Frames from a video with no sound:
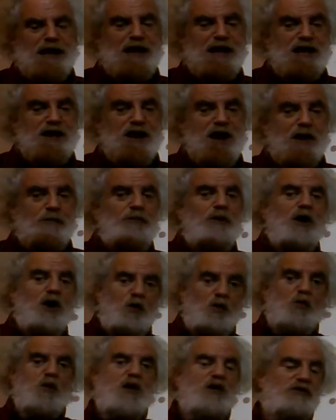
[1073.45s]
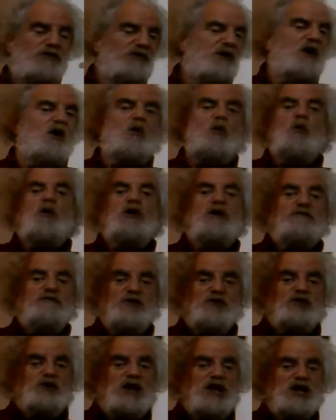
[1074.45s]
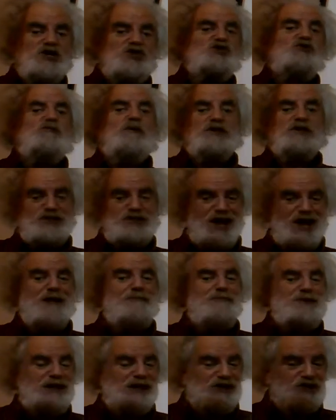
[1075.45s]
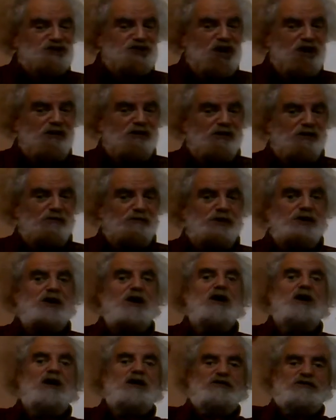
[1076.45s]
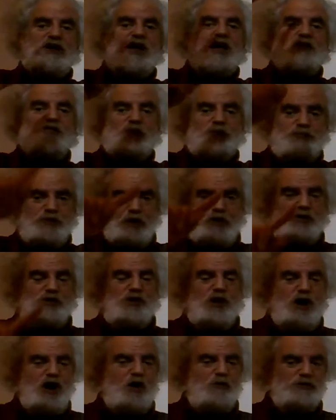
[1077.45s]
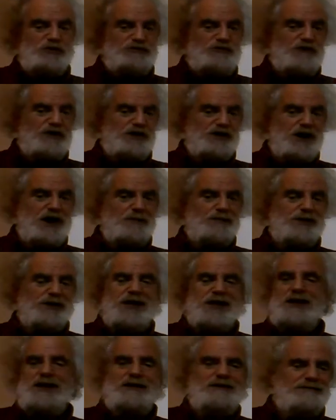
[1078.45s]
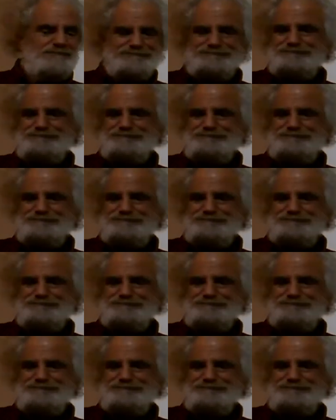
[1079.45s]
end up with one of your instruments not being sterile because the protocol was very complicated.